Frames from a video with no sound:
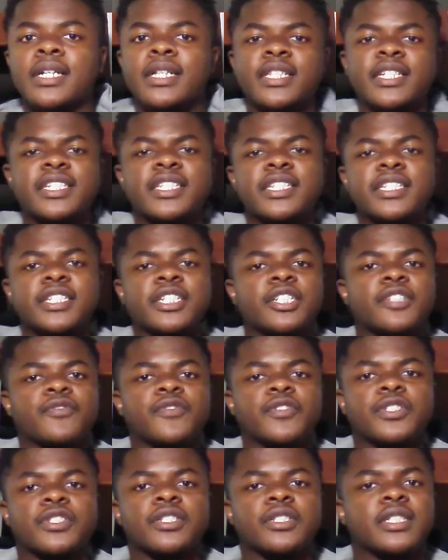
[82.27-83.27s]
This is just
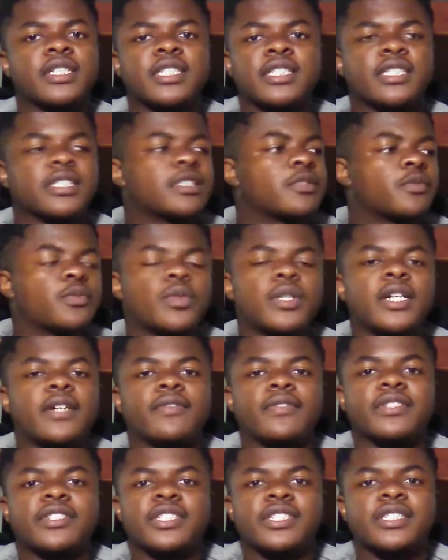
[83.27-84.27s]
for, this is
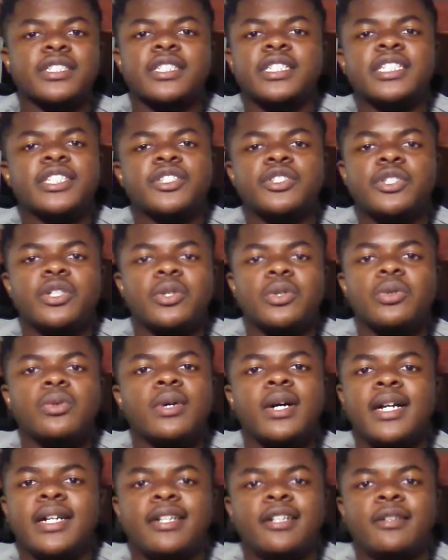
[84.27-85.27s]
whatever. This is to let you know who
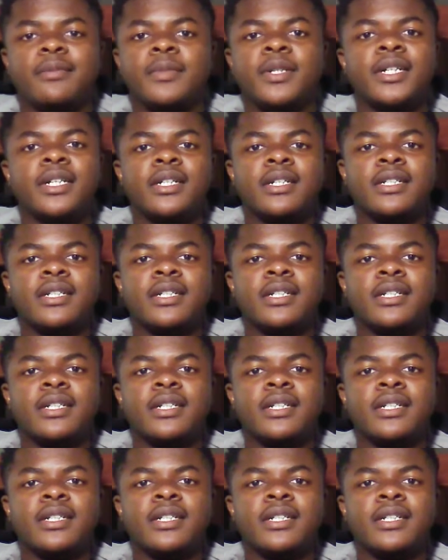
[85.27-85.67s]
I am.